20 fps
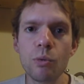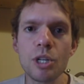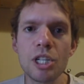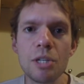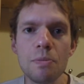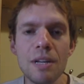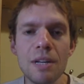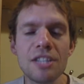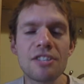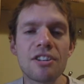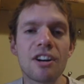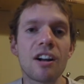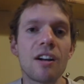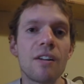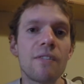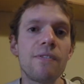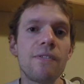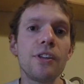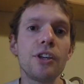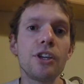which means they're
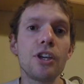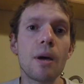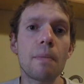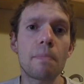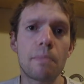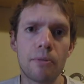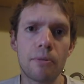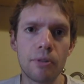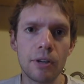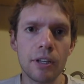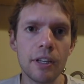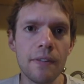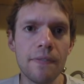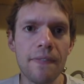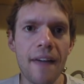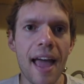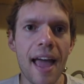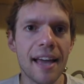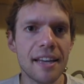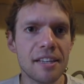gonna fill you up really
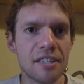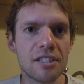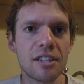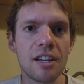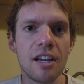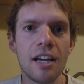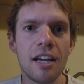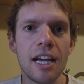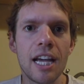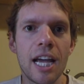fast